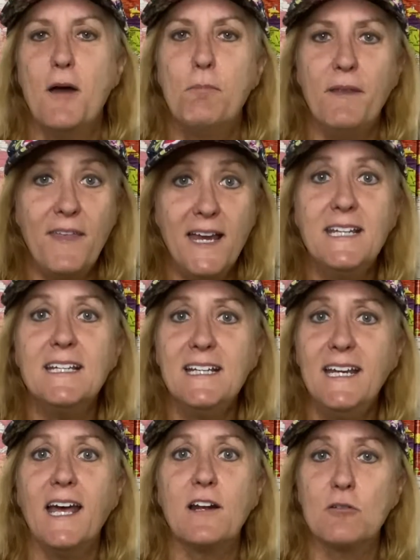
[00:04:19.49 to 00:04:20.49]
but they
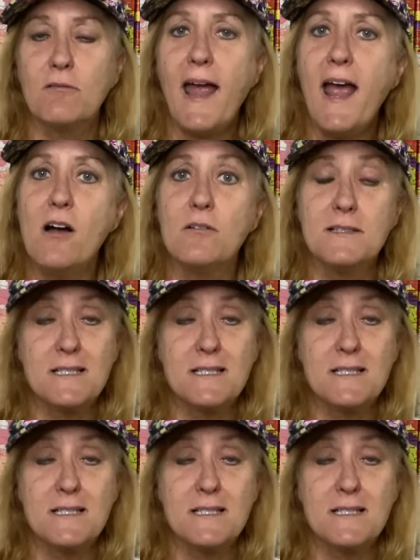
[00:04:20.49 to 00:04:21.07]
can get around.